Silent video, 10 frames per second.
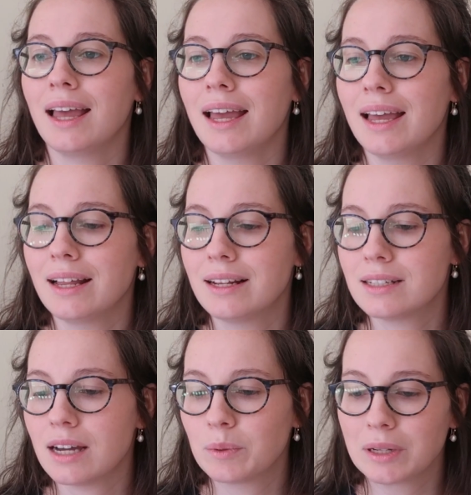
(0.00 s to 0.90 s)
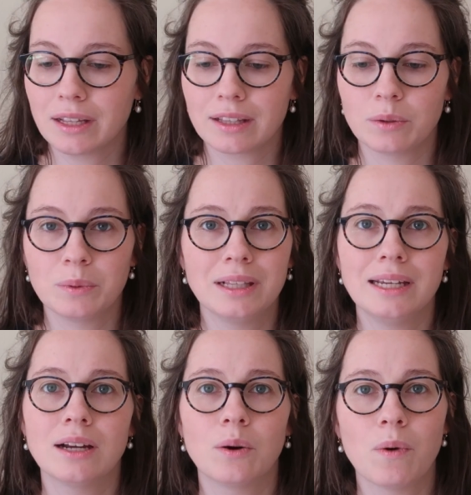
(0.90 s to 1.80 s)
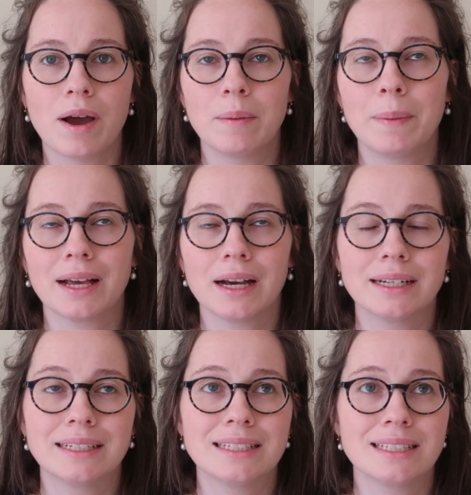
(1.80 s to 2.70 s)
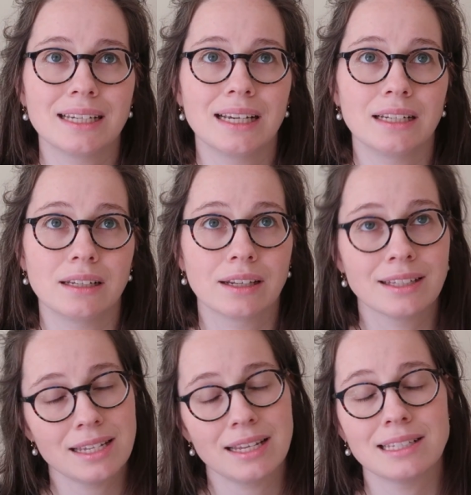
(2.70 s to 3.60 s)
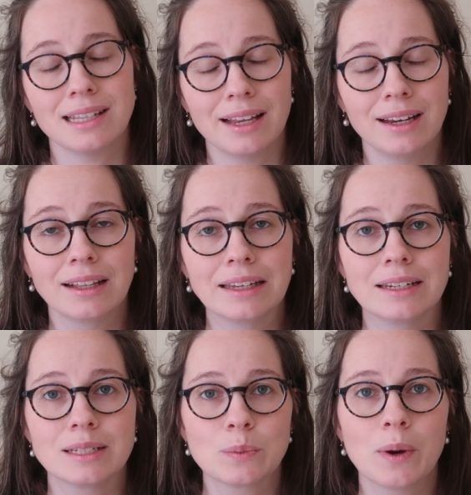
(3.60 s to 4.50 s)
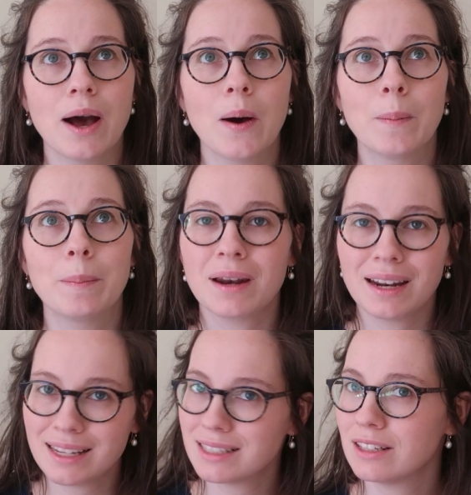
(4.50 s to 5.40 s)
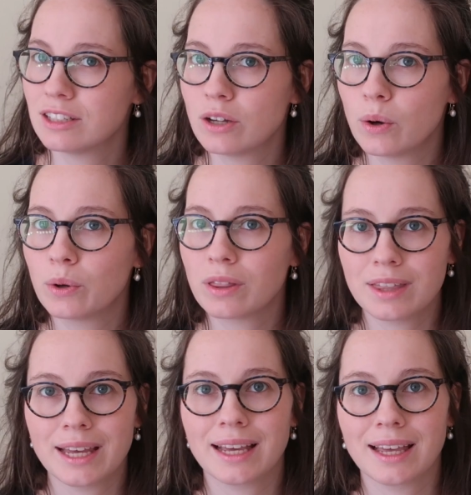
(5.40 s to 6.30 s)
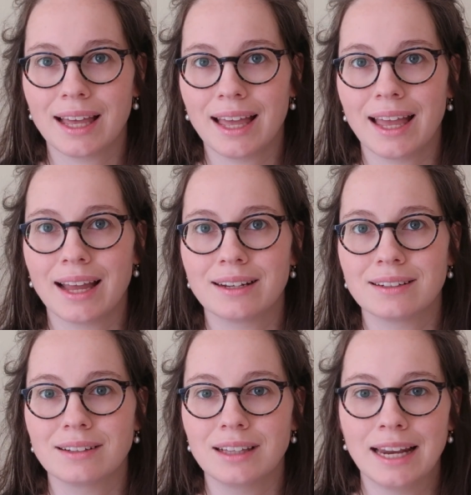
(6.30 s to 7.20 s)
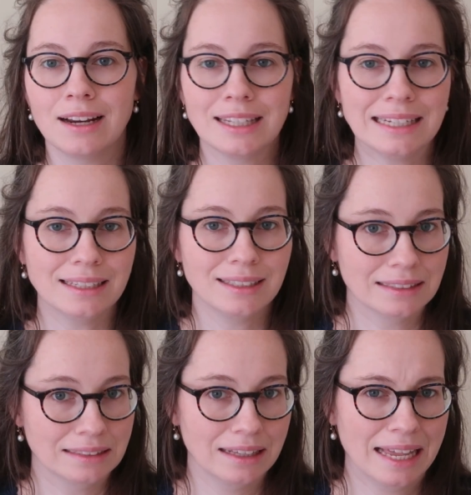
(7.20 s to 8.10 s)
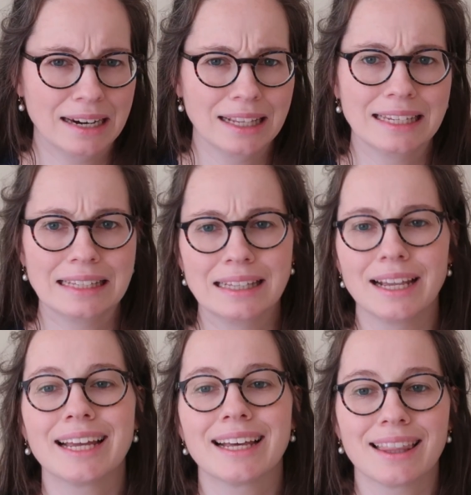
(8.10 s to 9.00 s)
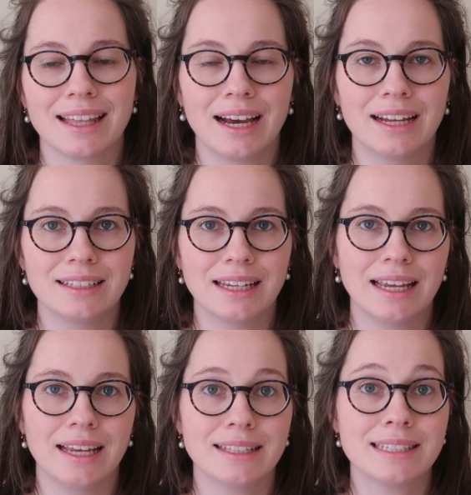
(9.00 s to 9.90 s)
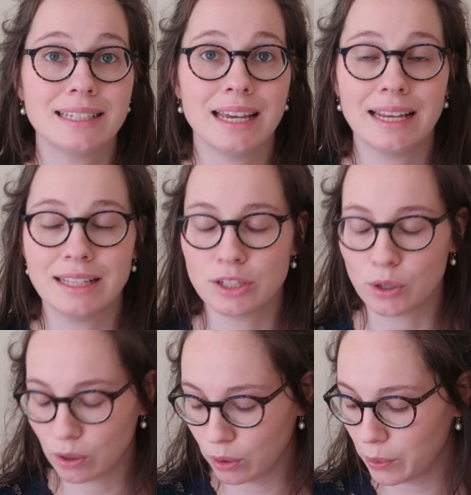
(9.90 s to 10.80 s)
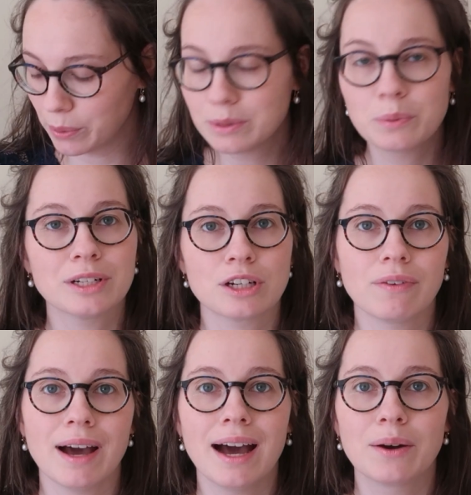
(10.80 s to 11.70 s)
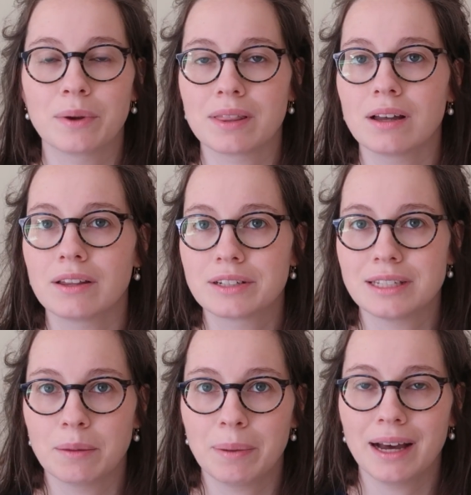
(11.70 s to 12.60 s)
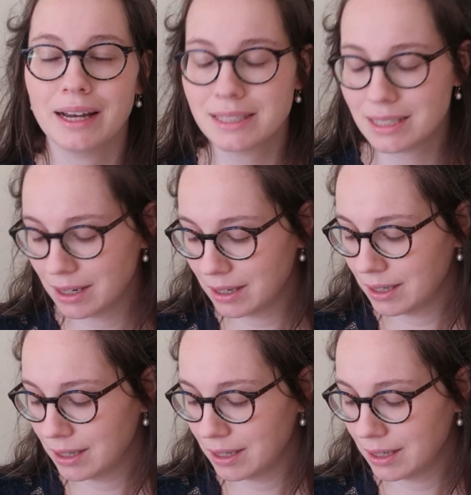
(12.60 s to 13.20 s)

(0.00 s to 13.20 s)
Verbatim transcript: And I really like the Weleda one because it contains lanolin as well, but it isn't so thick and lanolin like that it stains your clothes, which I've had with others in the past.